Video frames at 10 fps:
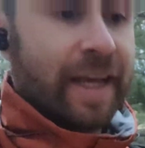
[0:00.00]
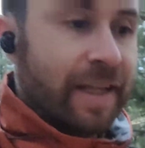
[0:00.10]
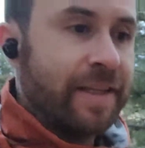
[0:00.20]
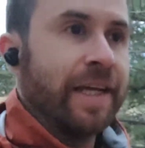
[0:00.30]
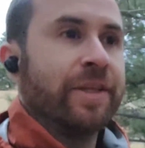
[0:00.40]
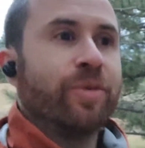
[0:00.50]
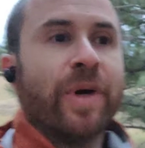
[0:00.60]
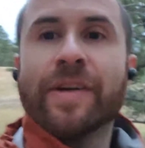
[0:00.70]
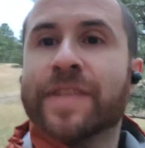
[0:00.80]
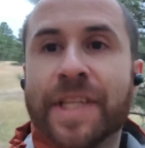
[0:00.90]
And then
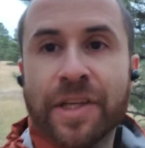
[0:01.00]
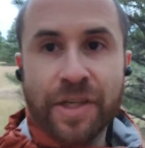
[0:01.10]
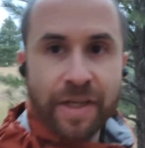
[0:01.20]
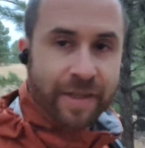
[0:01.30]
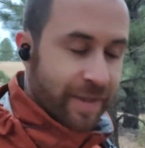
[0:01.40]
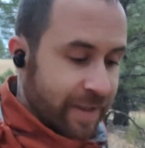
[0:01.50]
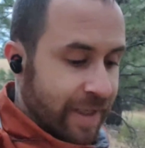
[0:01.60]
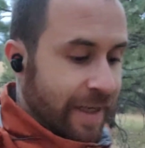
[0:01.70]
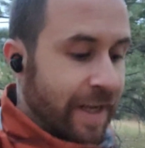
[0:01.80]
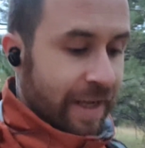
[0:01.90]
12th session
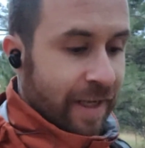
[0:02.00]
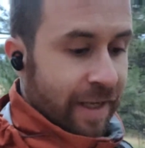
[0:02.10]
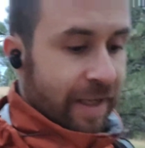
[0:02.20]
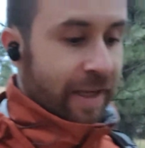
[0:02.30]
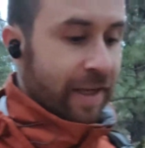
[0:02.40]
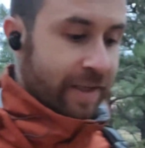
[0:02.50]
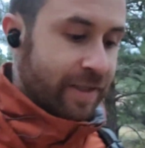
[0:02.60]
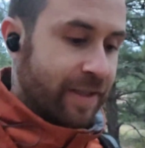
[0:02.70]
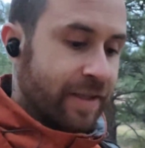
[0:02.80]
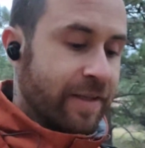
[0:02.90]

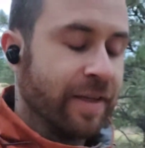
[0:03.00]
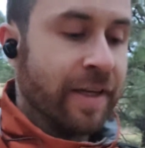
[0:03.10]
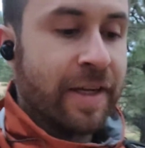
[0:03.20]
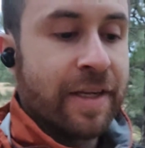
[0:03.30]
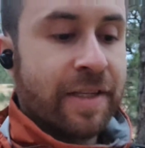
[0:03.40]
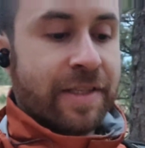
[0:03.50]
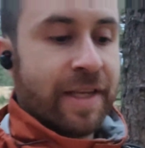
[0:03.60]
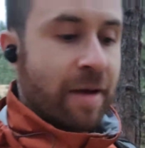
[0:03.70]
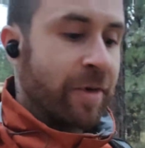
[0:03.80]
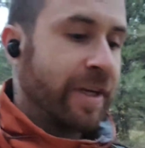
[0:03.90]
is
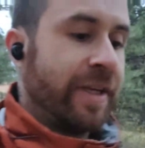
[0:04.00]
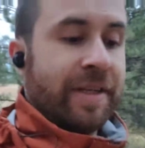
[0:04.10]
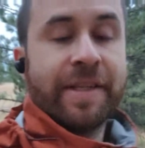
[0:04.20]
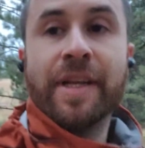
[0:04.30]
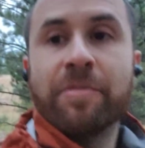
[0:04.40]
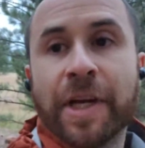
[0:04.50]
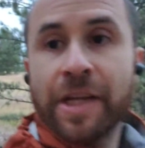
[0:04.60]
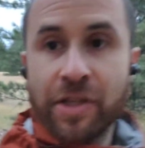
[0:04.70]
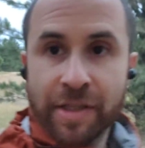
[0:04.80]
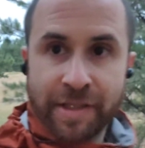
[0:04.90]
summary
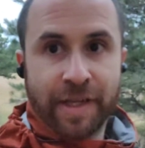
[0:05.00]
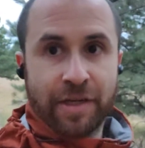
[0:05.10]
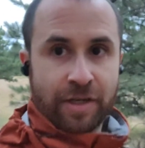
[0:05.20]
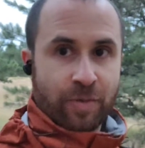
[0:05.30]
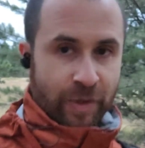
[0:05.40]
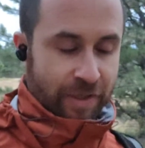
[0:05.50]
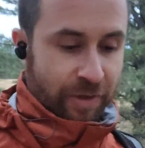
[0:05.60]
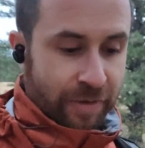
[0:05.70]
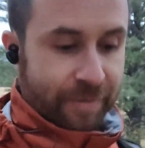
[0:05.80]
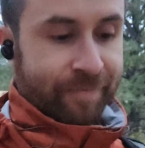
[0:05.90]
celebration session, when
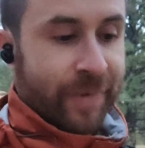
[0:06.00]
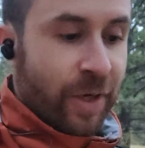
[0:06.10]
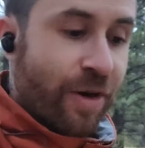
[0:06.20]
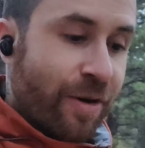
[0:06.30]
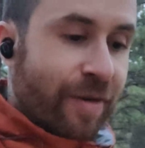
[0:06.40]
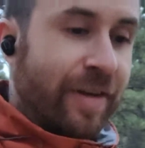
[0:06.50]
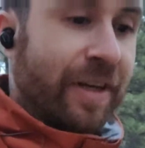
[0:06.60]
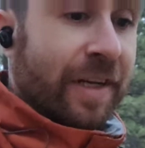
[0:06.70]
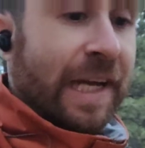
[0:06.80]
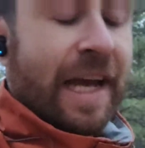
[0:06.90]
you go
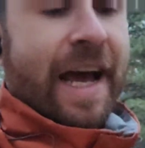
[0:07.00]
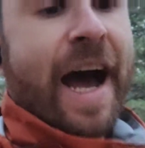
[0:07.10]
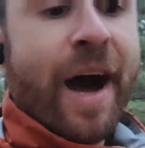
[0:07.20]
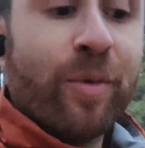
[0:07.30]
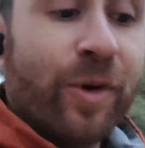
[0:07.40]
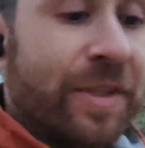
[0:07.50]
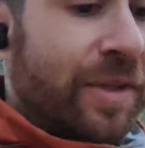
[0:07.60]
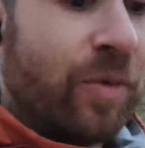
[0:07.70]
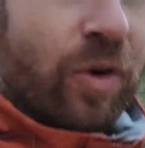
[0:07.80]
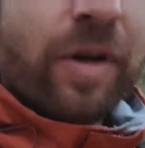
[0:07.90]
over how was
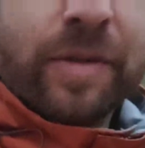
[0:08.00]
your work.